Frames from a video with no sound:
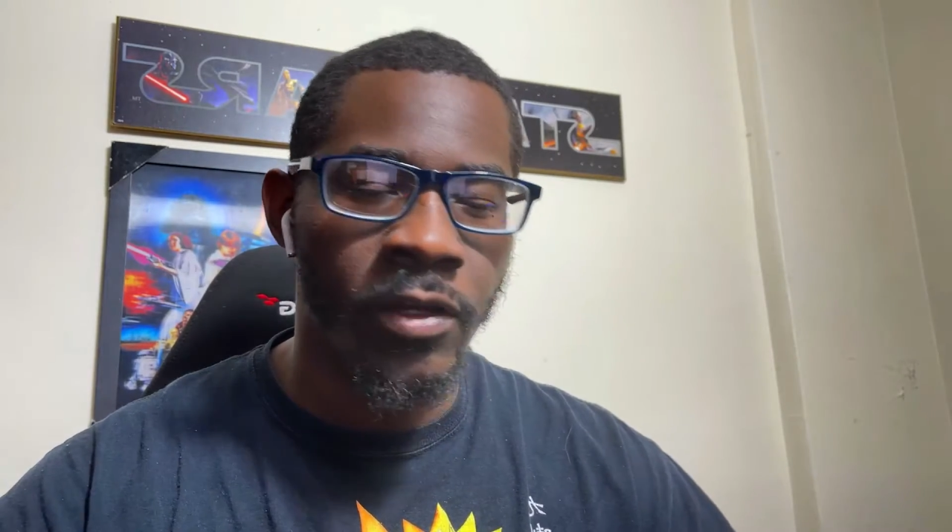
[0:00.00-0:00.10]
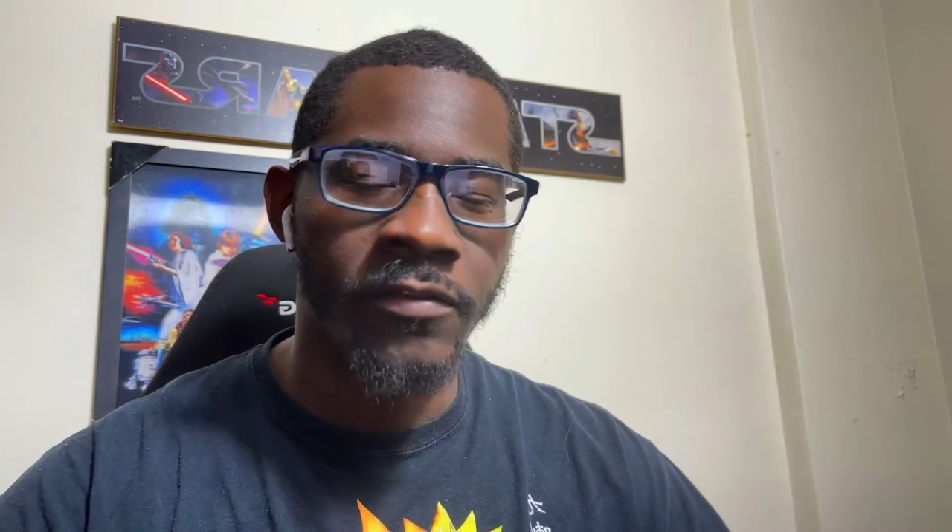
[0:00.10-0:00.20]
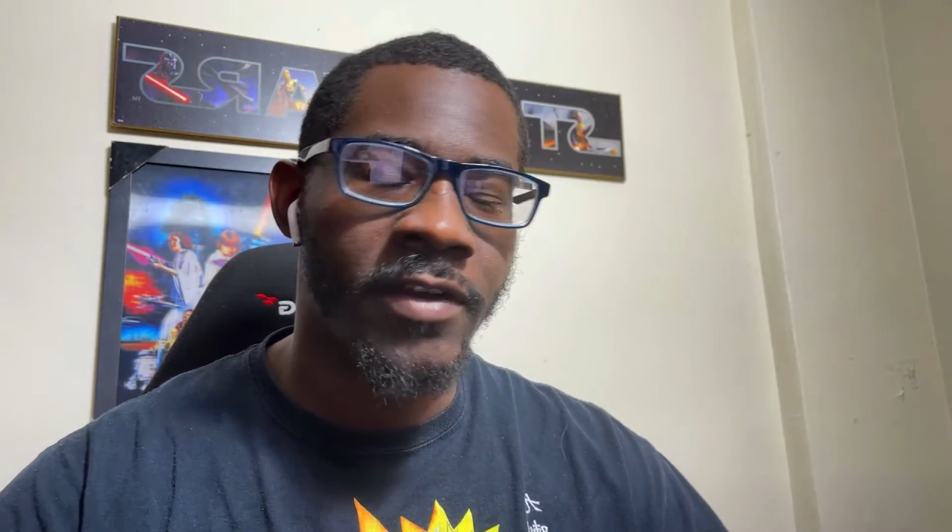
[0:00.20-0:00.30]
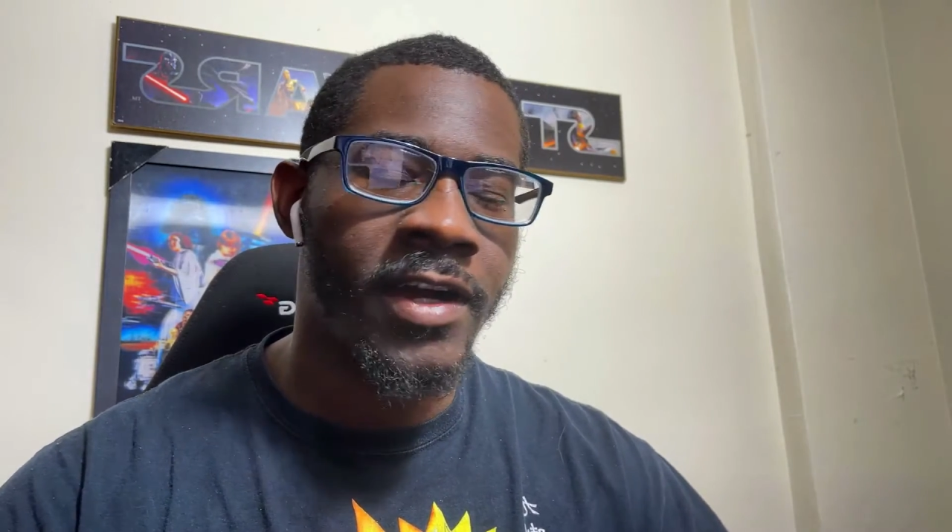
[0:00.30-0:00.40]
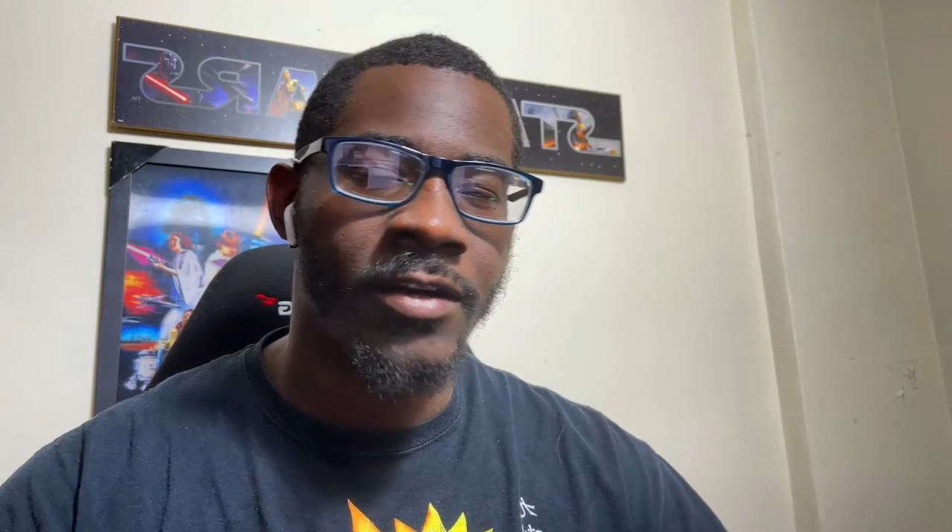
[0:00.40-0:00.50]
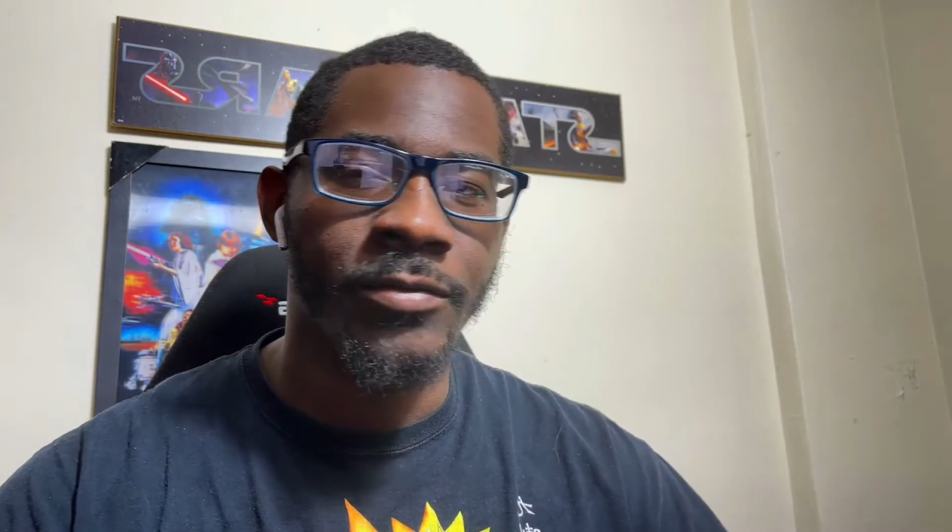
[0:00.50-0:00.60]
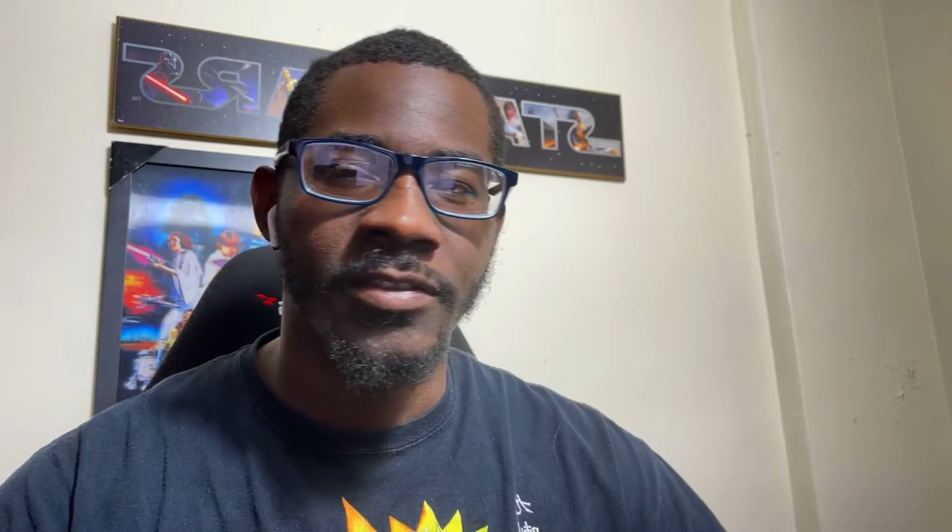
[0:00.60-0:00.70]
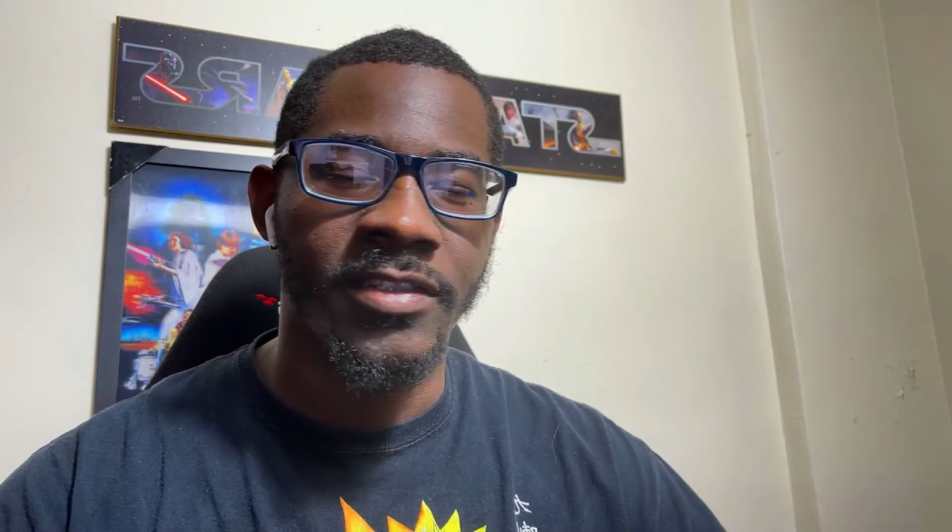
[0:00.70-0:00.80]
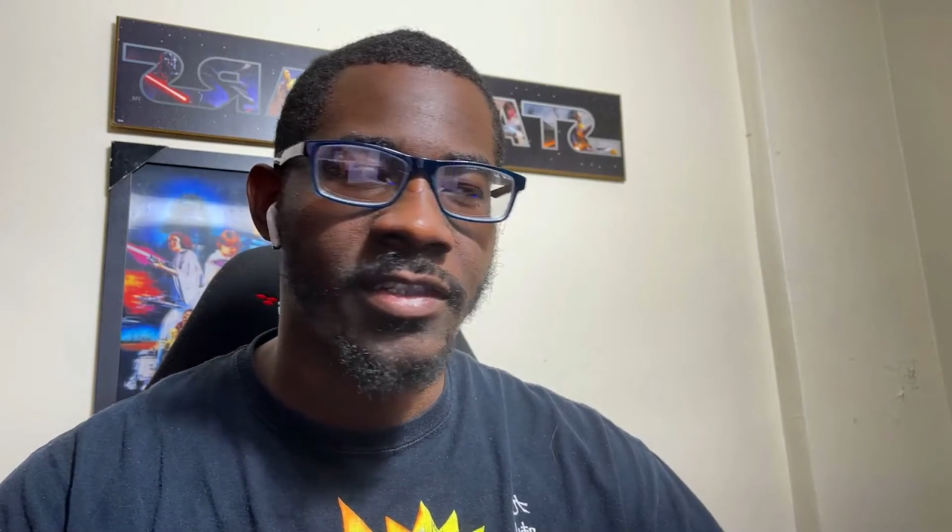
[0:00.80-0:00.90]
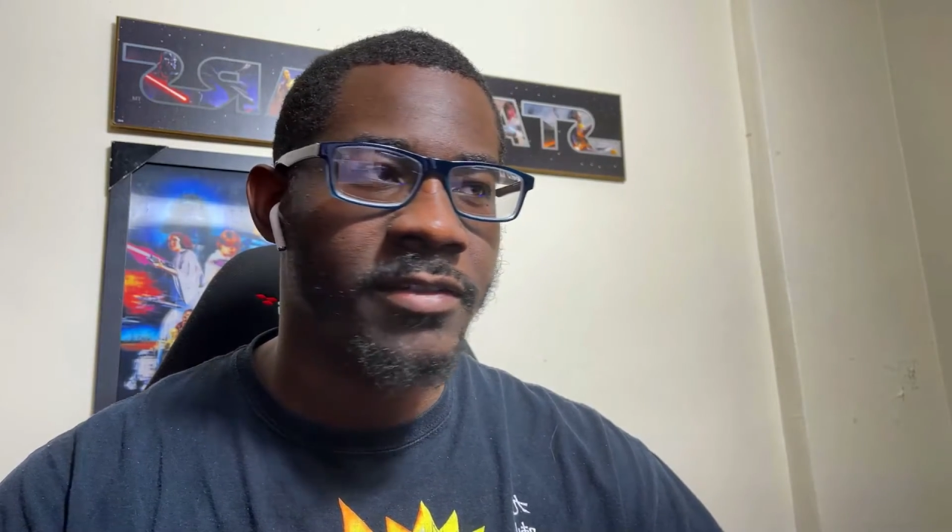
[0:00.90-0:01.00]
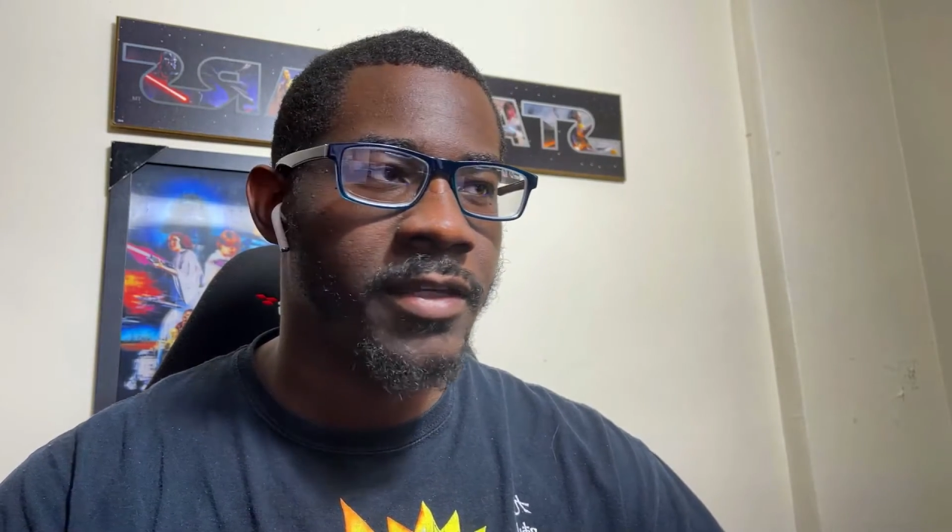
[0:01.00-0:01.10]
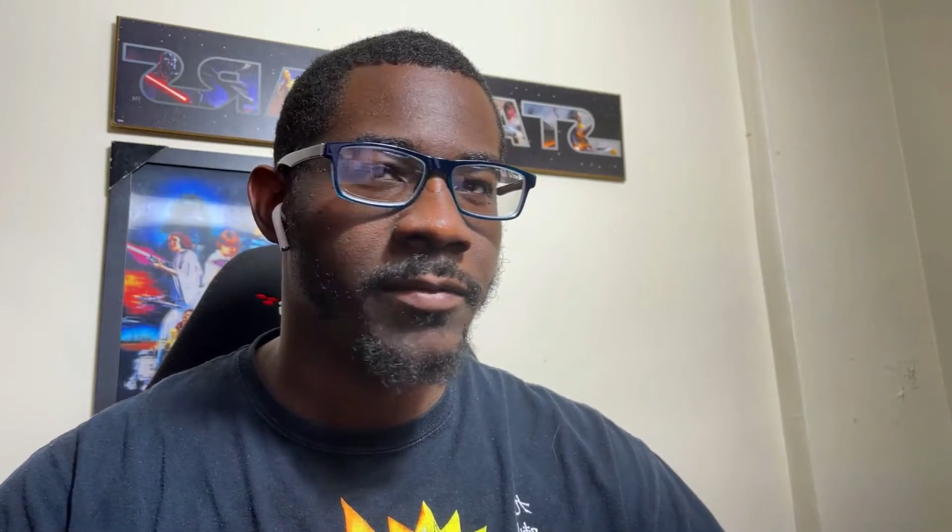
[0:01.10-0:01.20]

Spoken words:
For All was still able